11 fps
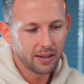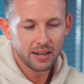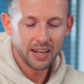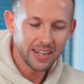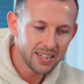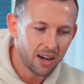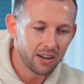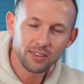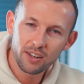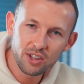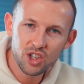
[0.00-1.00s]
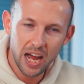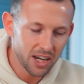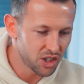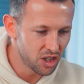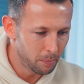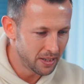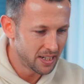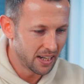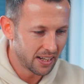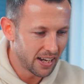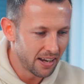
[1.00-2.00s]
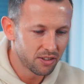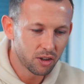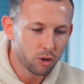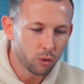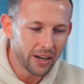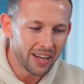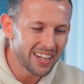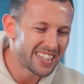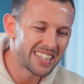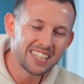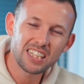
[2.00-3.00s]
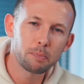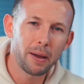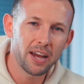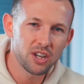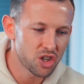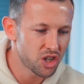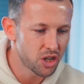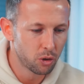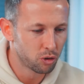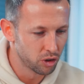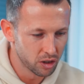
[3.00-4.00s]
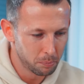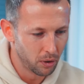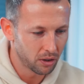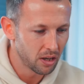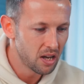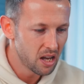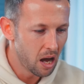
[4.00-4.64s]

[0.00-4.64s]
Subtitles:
let's ask ChatGPT again to create a 6-page children's book